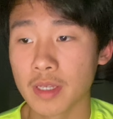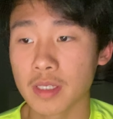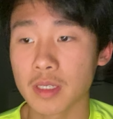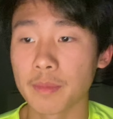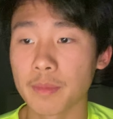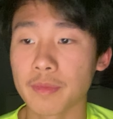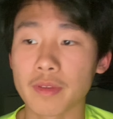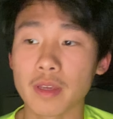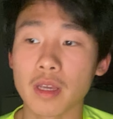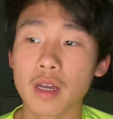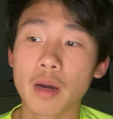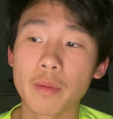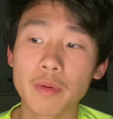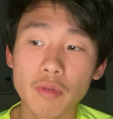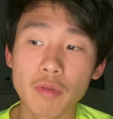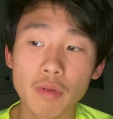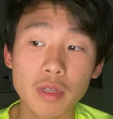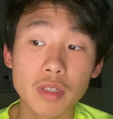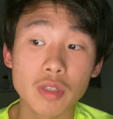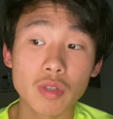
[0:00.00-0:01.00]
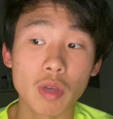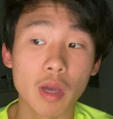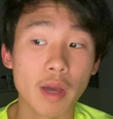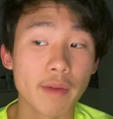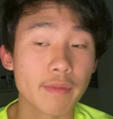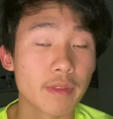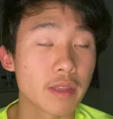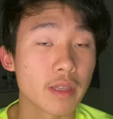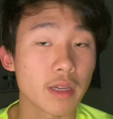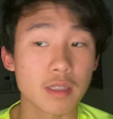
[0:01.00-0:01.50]
Some of the common ones, you have
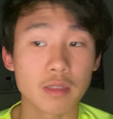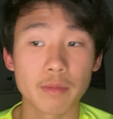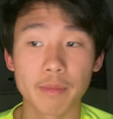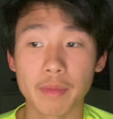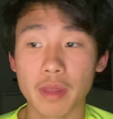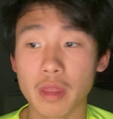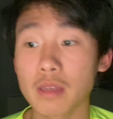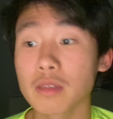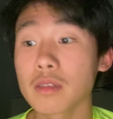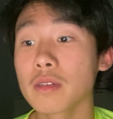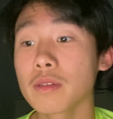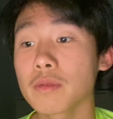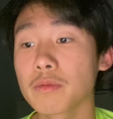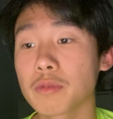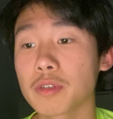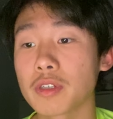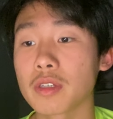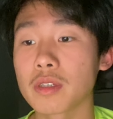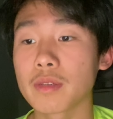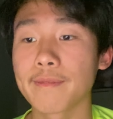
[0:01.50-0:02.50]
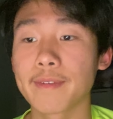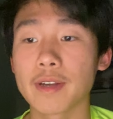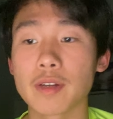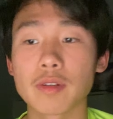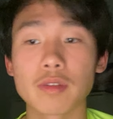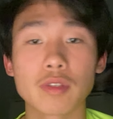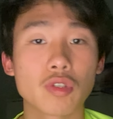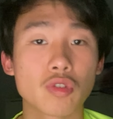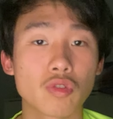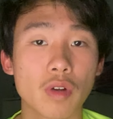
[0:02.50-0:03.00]
the dexamethasone, which is a very
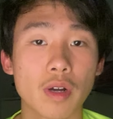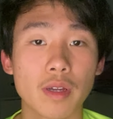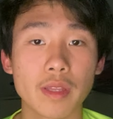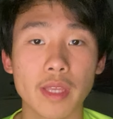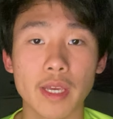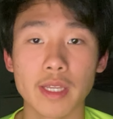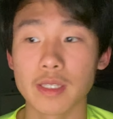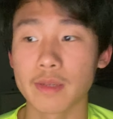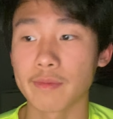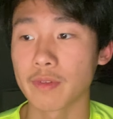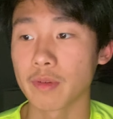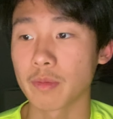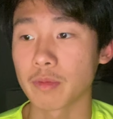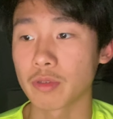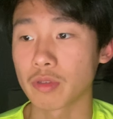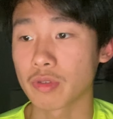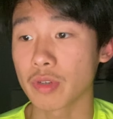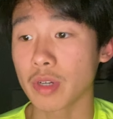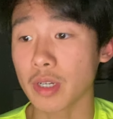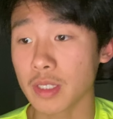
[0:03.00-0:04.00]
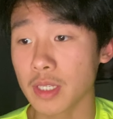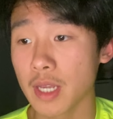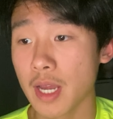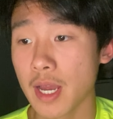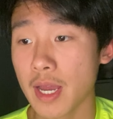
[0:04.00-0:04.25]
strong anti-inflammatory drug.